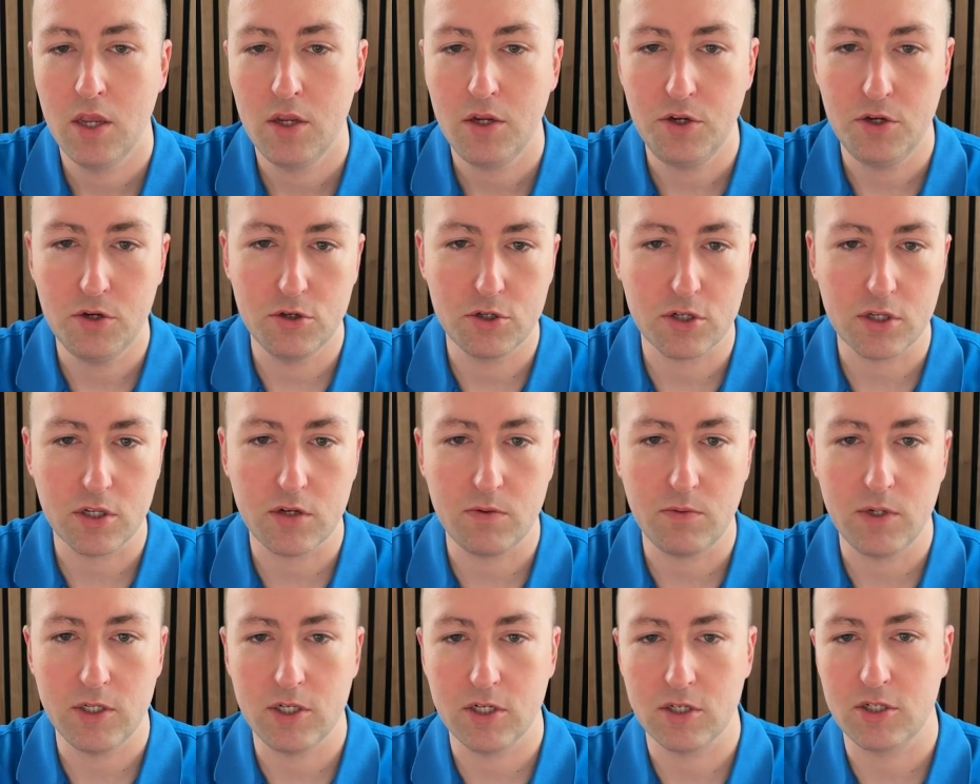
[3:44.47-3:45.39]
Usually
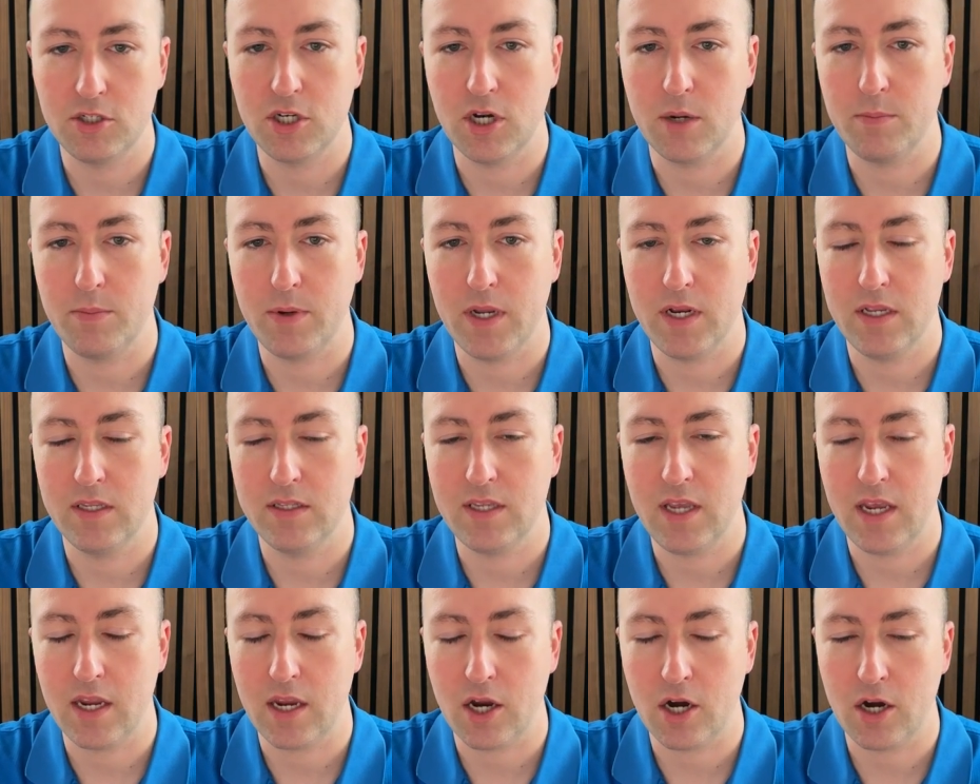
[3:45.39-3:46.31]
we just jump in and
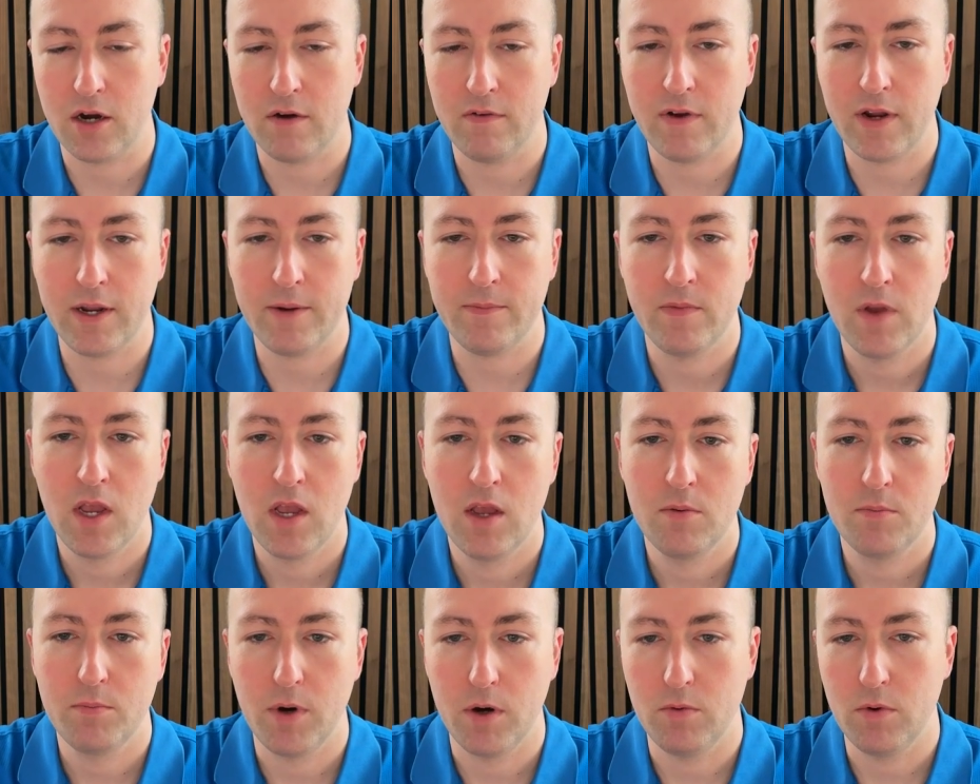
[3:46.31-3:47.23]
take care of it,
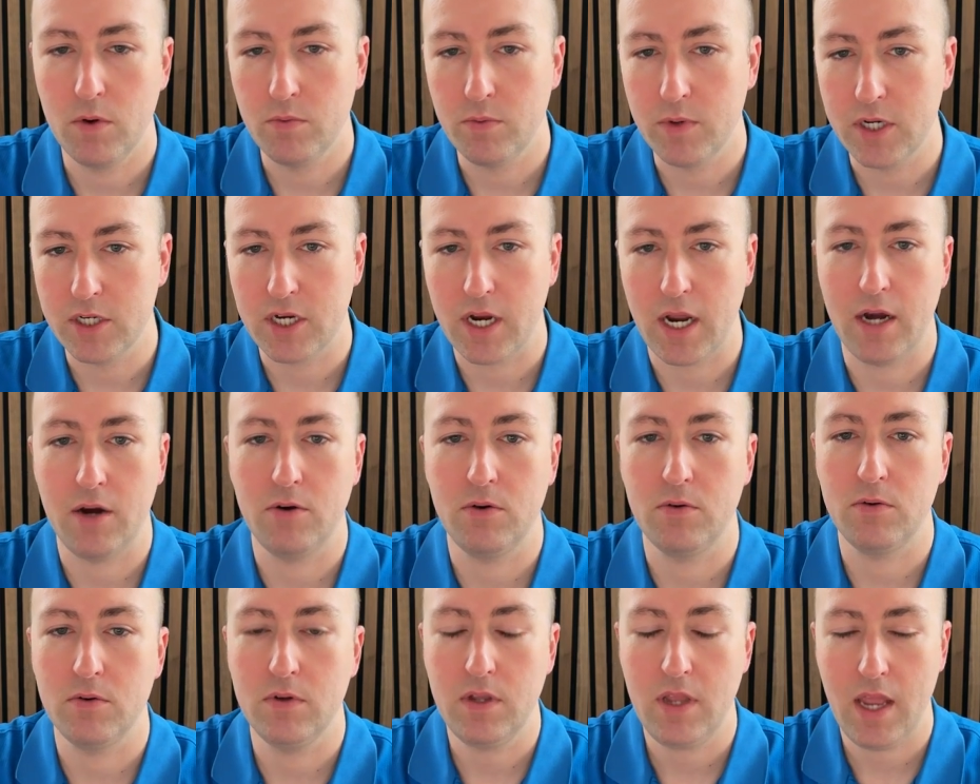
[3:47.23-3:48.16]
but we'll reach
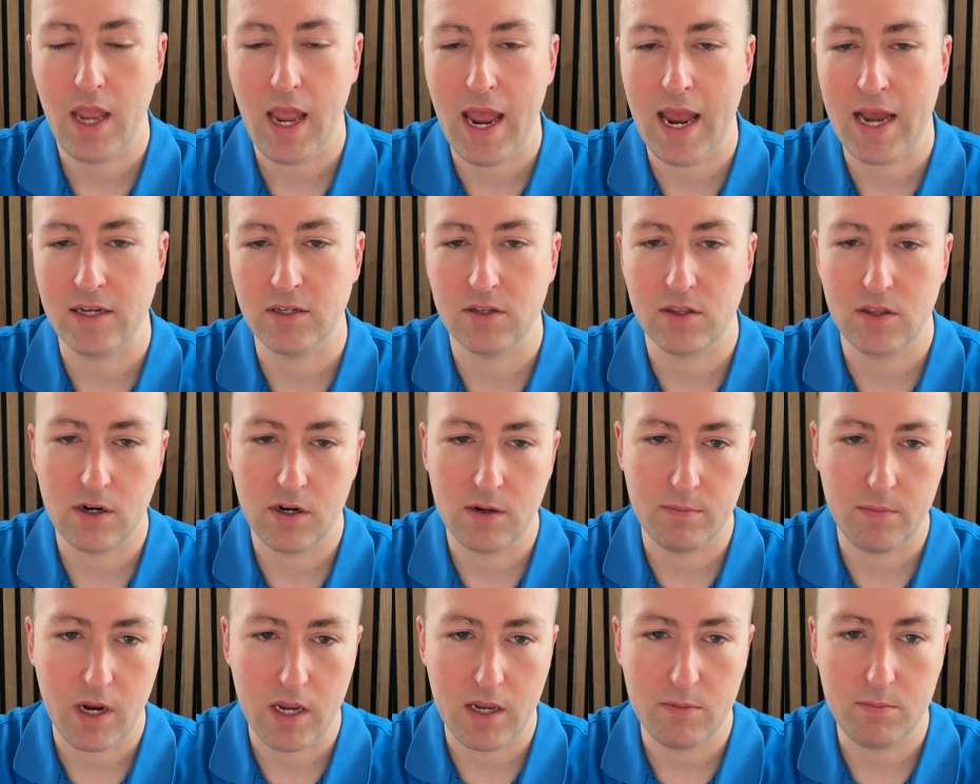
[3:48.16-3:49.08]
out as there
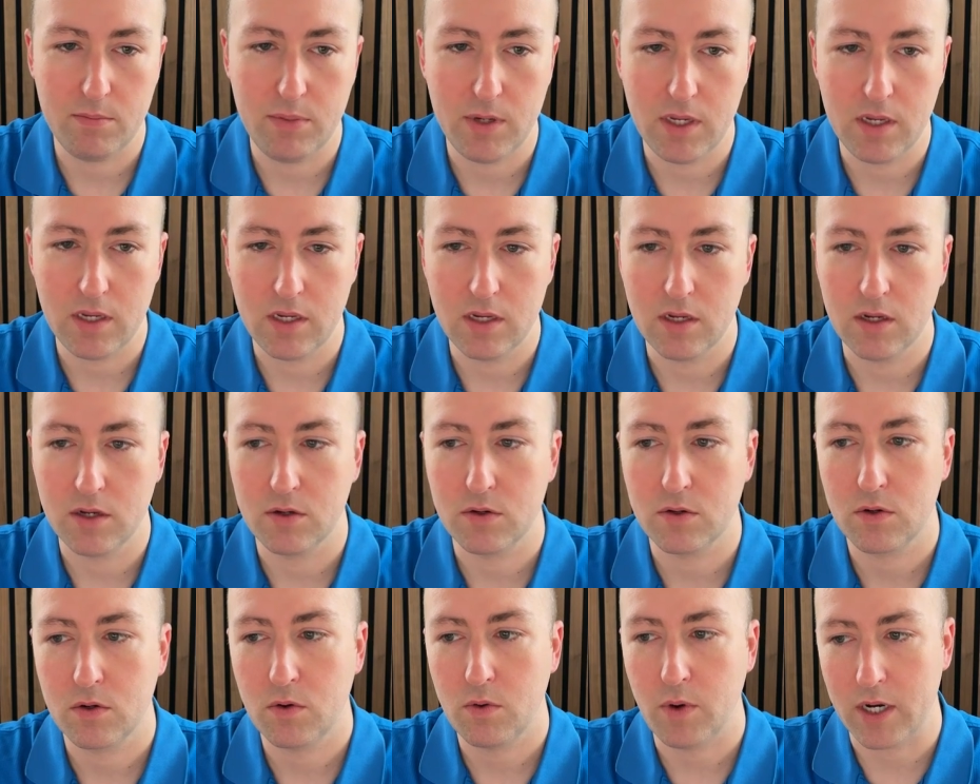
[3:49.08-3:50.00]
might be
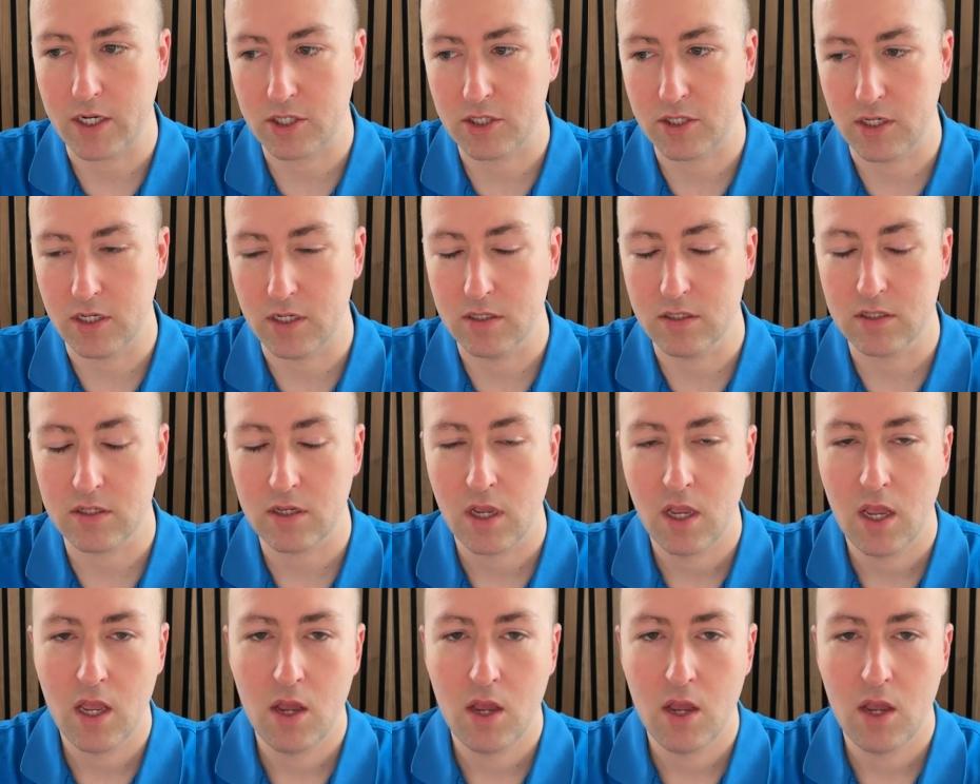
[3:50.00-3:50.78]
questions.